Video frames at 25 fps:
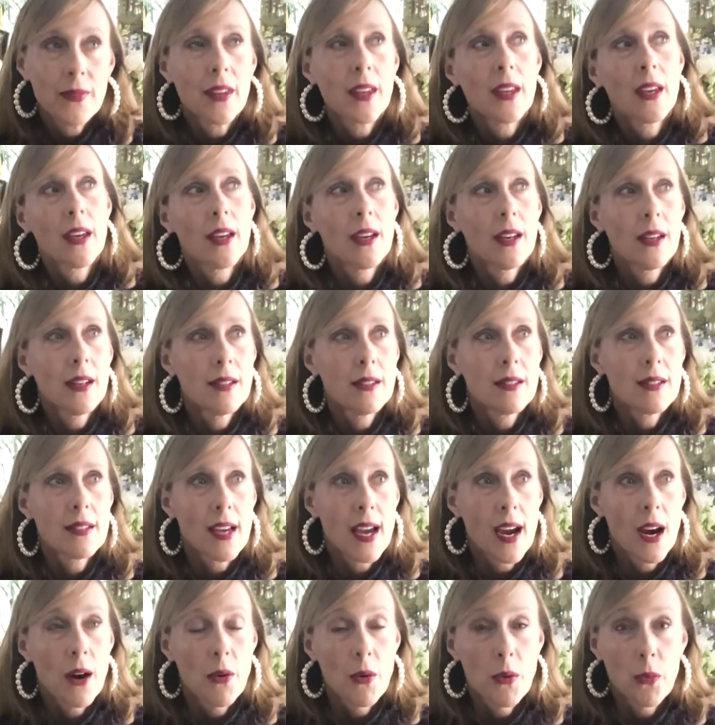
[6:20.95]
and
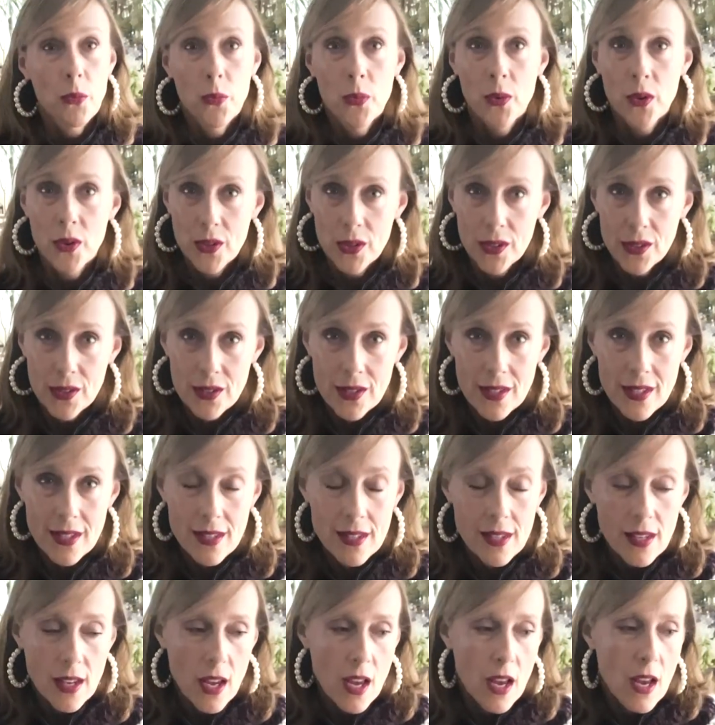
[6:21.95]
our words